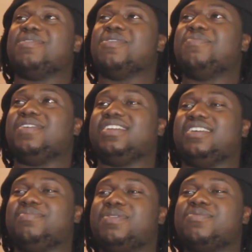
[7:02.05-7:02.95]
in my
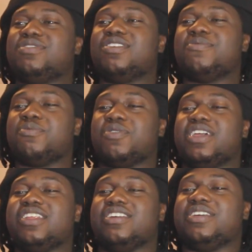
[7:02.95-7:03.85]
opinion. People, a lot of people
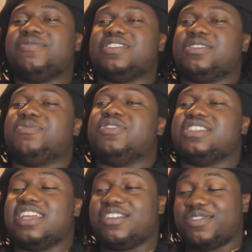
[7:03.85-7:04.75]
hate on him for some
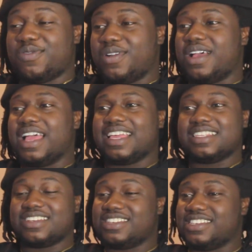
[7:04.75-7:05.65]
reason. I don't know why. I
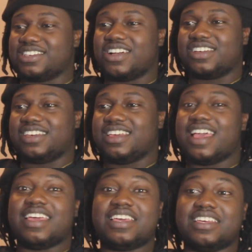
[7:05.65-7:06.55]
guess because he's cocky and he